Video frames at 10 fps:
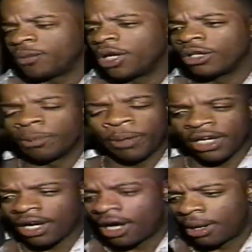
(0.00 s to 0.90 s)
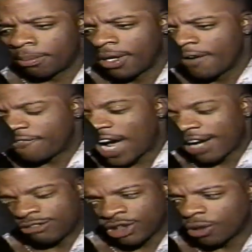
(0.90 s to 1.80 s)
We only picked um,
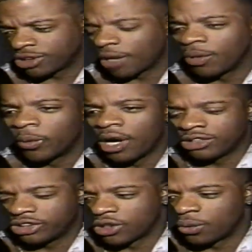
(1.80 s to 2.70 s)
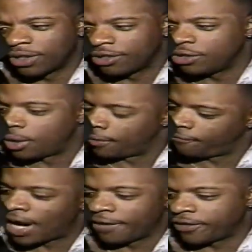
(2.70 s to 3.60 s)
five shows that we wanted to do, and you know,
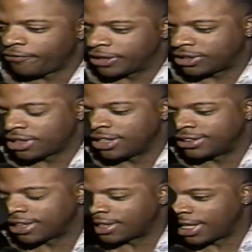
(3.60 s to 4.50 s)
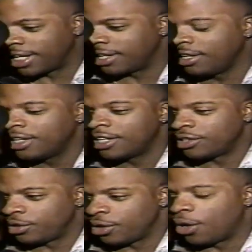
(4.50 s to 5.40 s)
in five different cities: Atlanta,
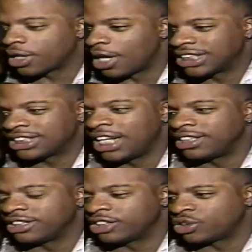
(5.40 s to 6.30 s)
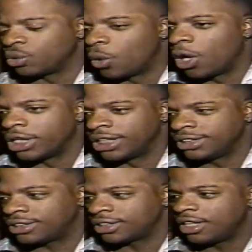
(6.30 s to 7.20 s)
New York, Los Angeles, New
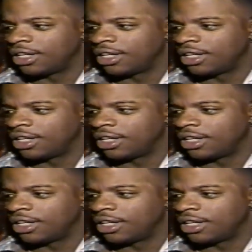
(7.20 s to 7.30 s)
Orleans,